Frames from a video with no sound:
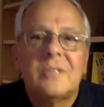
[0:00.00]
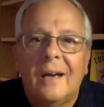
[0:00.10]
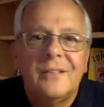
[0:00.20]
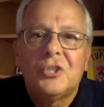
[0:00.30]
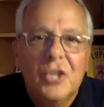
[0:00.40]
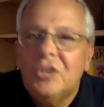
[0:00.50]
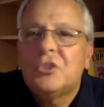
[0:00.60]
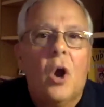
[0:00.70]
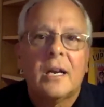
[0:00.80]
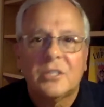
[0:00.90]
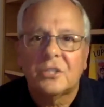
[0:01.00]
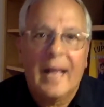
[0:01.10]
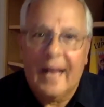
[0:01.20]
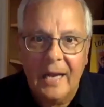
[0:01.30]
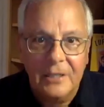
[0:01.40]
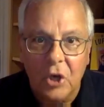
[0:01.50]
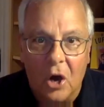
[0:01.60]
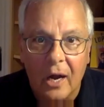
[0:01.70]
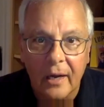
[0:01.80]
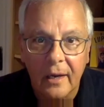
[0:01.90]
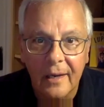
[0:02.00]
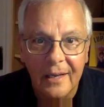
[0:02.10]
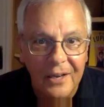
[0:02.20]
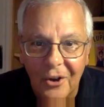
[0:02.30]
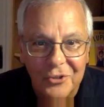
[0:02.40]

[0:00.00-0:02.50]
she talks like I talk, No.